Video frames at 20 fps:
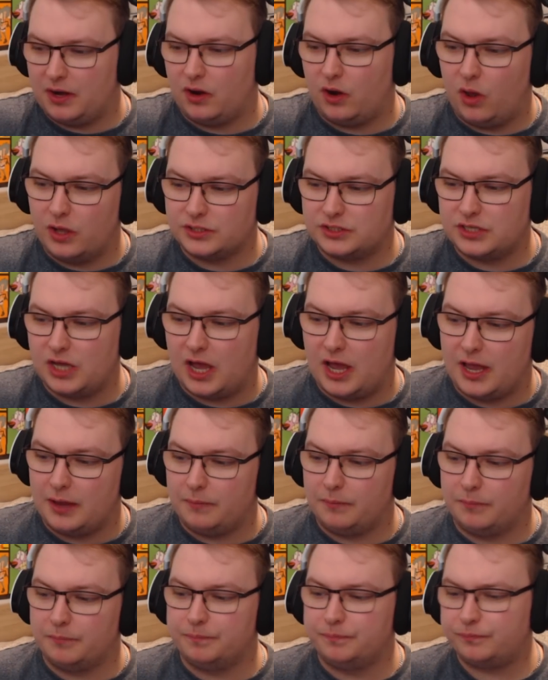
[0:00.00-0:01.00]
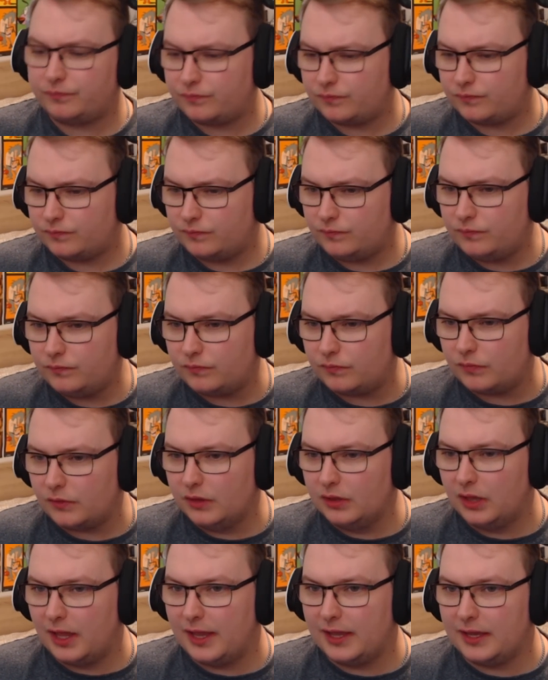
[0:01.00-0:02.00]
a lot of time,
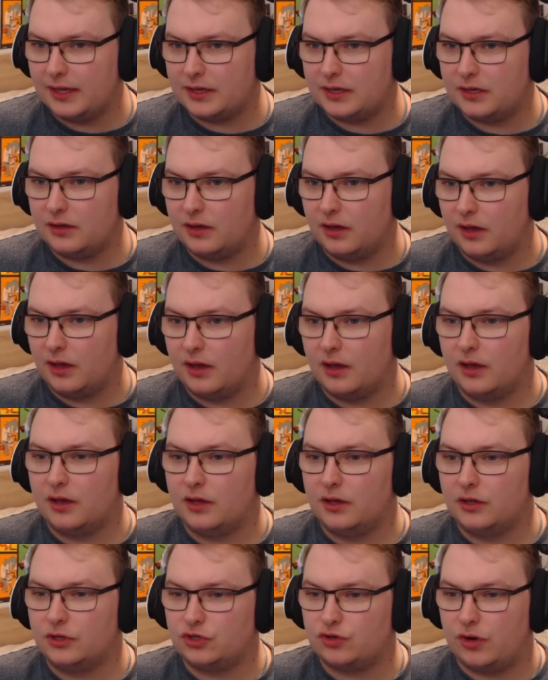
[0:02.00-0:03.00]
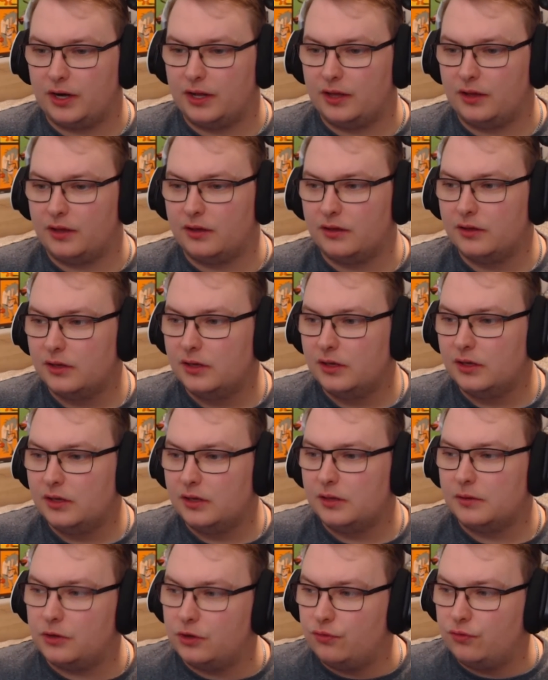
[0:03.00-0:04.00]
like trying to
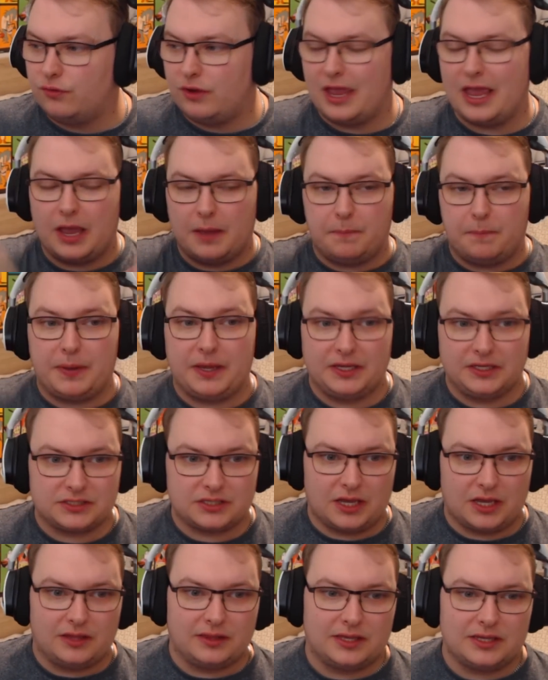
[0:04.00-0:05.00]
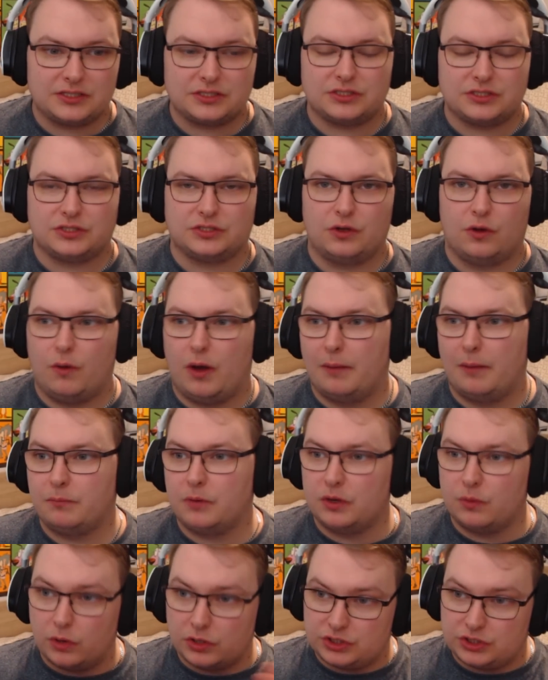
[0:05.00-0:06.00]
create a piece like this. So I'm
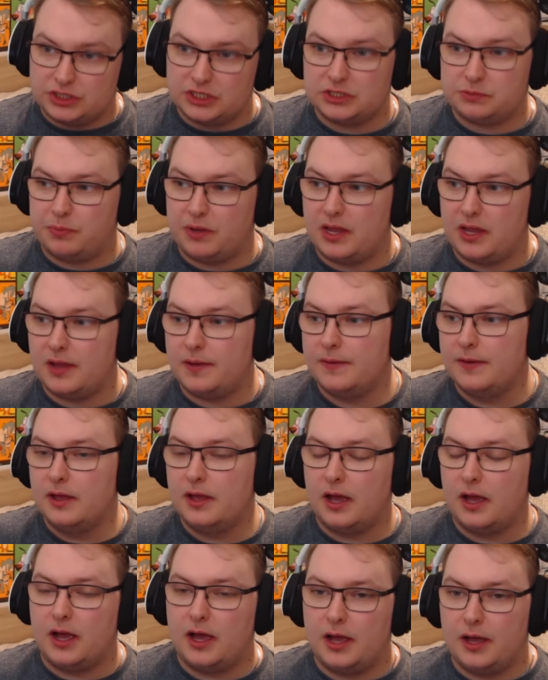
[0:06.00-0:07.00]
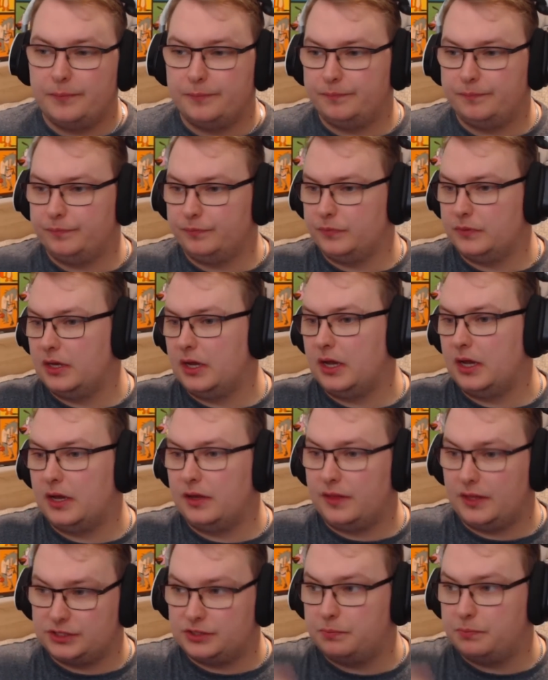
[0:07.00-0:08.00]
gonna watch this bit.
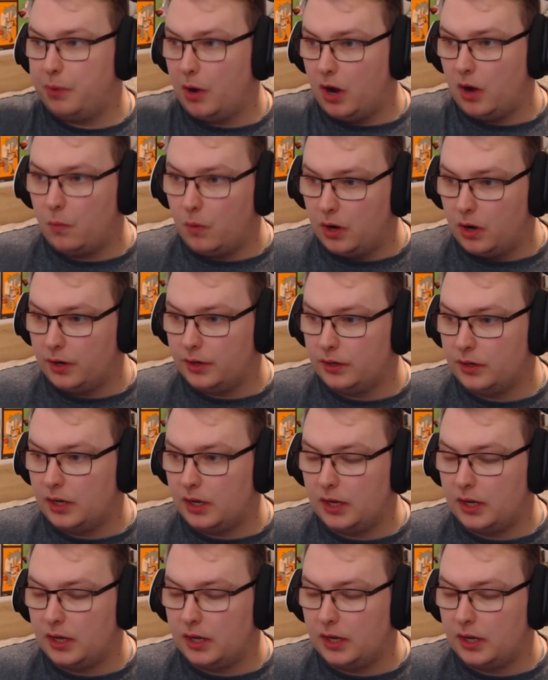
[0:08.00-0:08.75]
That's the part one,